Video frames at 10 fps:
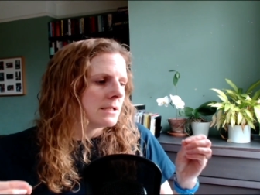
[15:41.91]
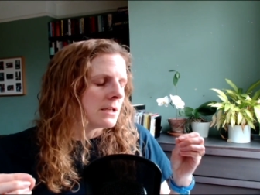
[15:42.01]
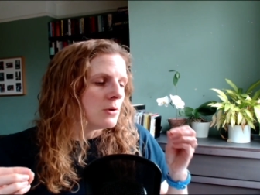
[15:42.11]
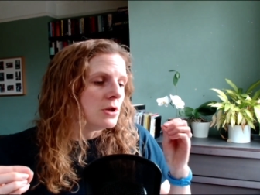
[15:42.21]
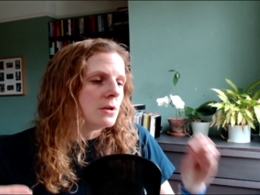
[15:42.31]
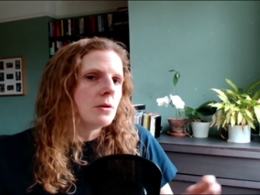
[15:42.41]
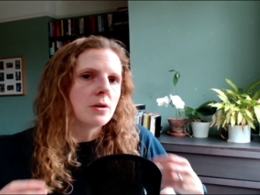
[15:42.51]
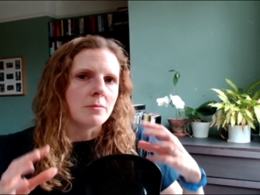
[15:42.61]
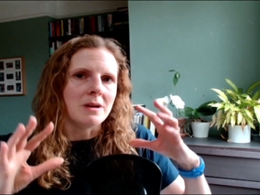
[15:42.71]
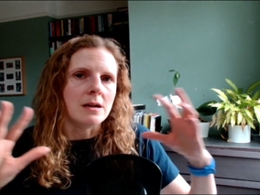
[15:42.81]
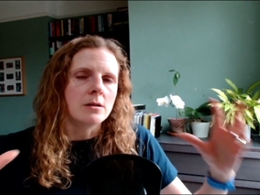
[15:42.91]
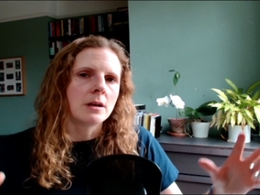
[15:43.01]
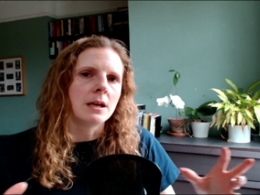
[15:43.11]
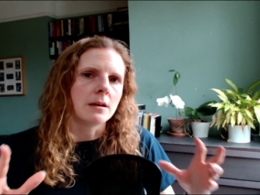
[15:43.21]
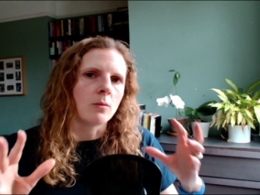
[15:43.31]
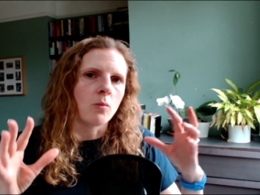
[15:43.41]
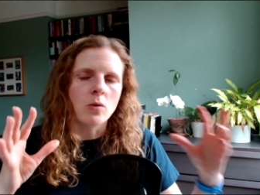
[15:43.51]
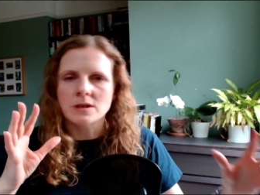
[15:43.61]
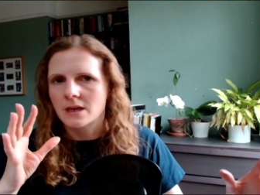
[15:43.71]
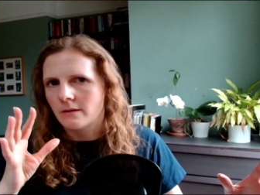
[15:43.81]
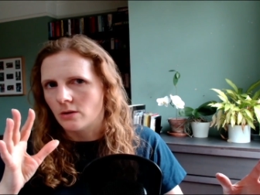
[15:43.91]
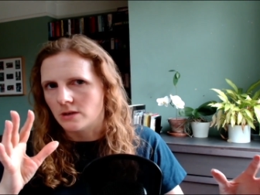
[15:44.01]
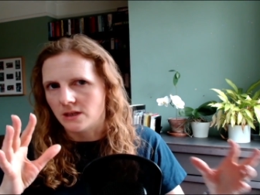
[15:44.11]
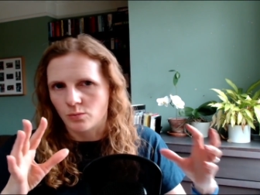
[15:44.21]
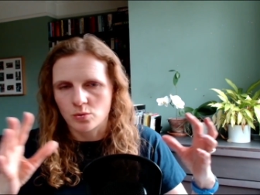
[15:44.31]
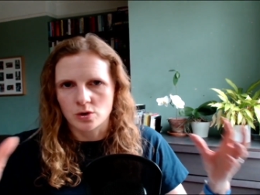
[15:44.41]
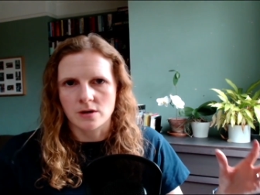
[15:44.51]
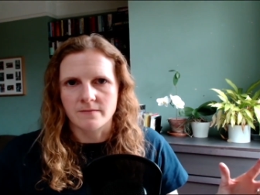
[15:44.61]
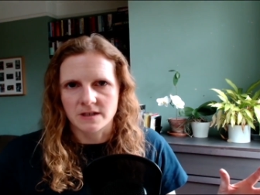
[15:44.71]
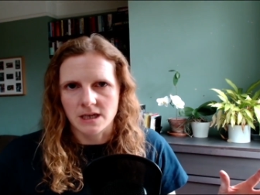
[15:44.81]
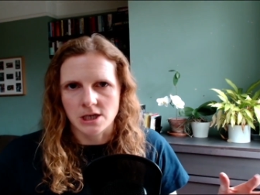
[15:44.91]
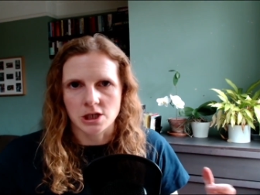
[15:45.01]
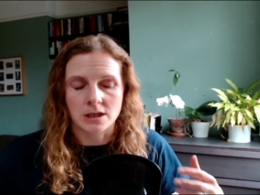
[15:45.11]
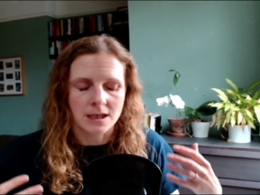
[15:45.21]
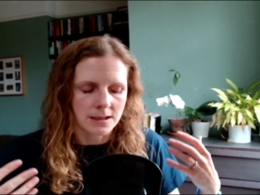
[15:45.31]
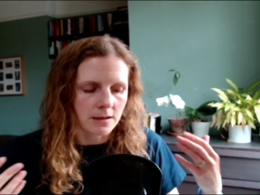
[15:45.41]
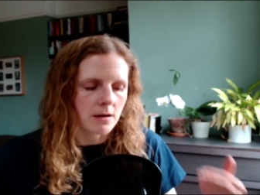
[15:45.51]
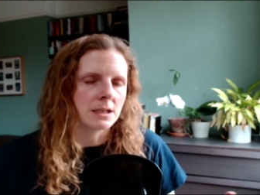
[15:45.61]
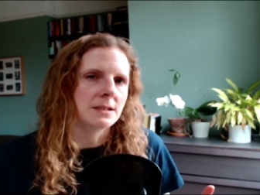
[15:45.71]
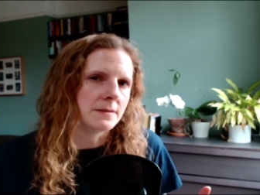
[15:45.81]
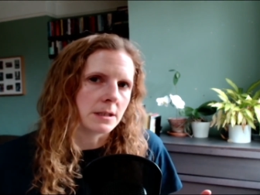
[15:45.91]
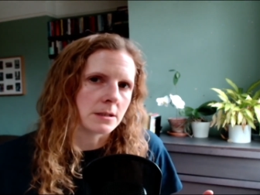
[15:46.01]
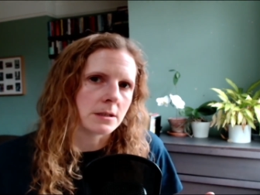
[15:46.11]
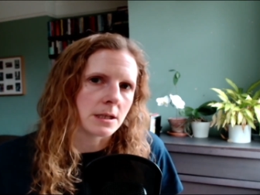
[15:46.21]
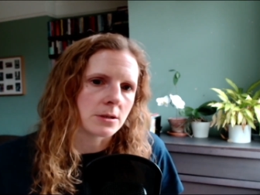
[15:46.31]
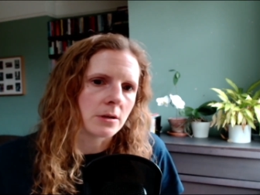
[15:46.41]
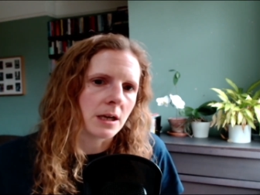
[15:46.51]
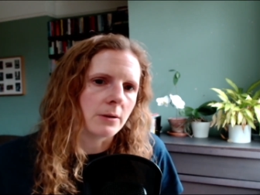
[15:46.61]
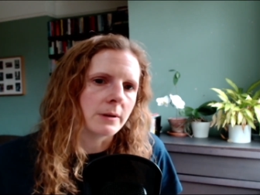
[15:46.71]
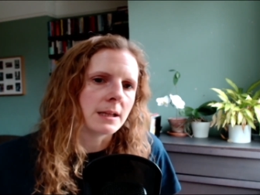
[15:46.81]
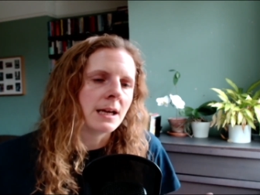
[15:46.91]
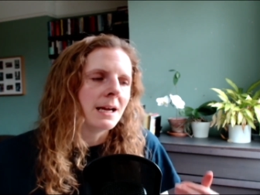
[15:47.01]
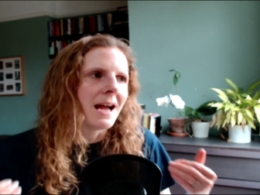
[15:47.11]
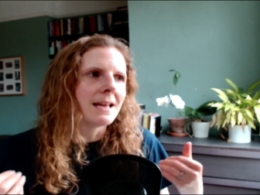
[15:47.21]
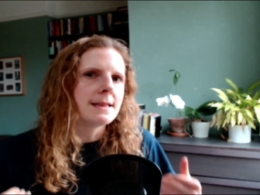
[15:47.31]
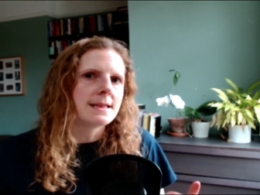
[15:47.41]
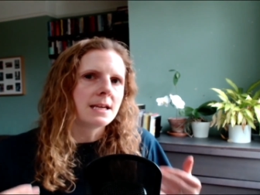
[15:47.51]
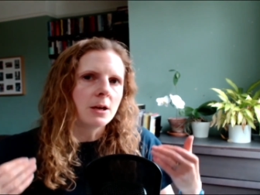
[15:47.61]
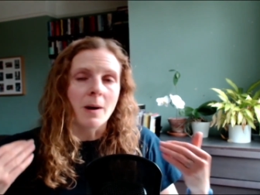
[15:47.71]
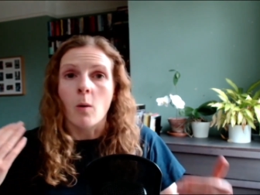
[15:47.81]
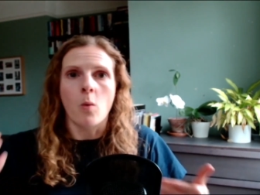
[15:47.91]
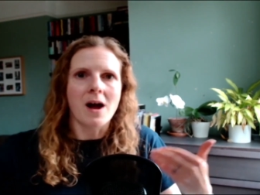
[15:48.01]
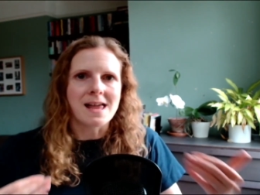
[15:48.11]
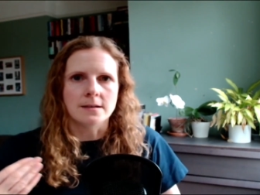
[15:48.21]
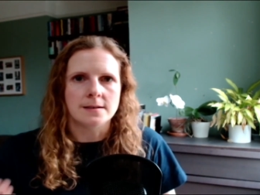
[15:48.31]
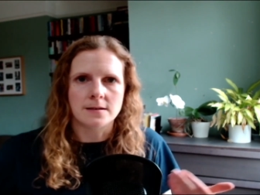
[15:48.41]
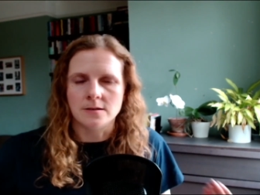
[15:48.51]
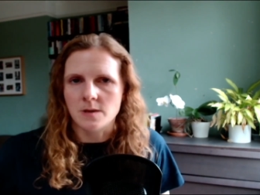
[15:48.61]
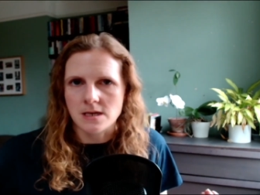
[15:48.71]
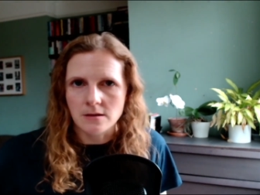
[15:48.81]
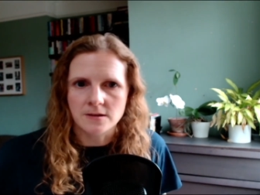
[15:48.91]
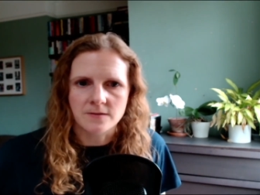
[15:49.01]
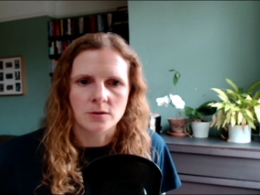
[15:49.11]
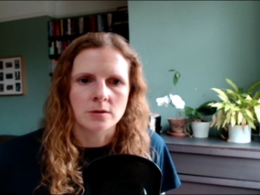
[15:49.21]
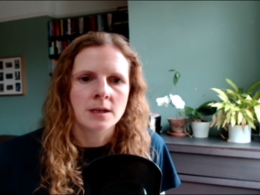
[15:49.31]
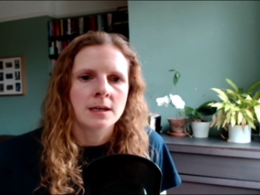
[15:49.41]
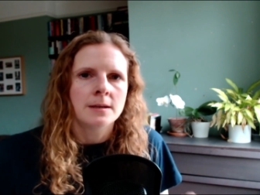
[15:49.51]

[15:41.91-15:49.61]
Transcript: So you can be looking at what's going on in the broader conversation and the kind of things that they're struggling with, and think about what else could be useful.